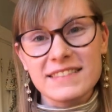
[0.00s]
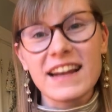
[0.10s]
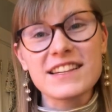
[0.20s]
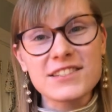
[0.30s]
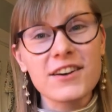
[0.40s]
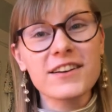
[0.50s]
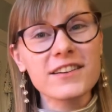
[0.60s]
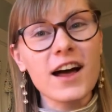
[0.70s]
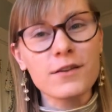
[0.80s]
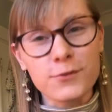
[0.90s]
and it started a
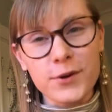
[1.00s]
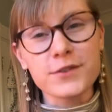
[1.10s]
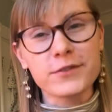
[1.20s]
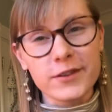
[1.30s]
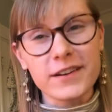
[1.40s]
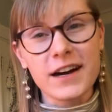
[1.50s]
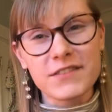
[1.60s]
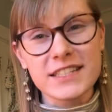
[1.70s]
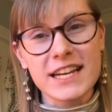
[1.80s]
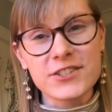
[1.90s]
lot of wonderful
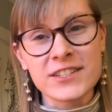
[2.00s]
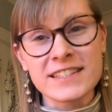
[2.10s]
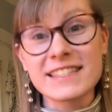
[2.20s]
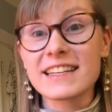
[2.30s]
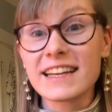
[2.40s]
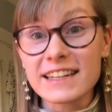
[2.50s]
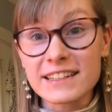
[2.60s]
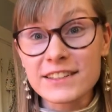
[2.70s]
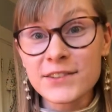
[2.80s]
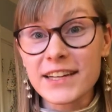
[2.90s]
conversations,
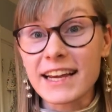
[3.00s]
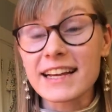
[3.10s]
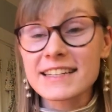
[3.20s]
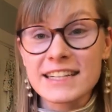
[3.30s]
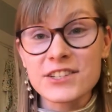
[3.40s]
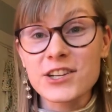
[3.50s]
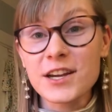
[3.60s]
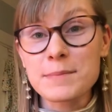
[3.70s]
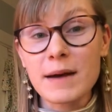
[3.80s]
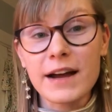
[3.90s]
including
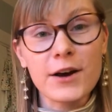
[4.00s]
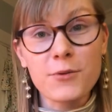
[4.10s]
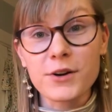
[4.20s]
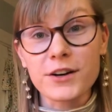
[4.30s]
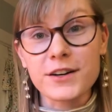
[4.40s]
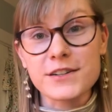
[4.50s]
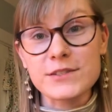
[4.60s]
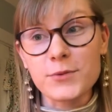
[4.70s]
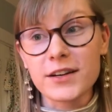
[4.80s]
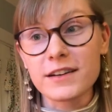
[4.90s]
teaching my
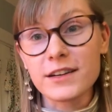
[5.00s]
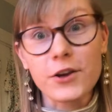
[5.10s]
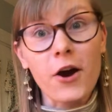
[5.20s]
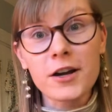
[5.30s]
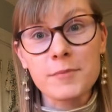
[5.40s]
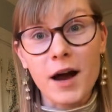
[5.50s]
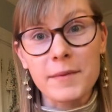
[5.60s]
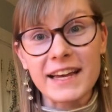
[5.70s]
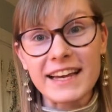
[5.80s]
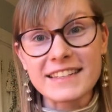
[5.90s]
coworkers what yarn
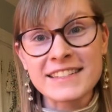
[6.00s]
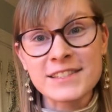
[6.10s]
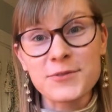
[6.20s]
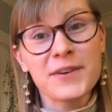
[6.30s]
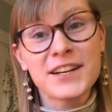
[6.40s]
bombing is,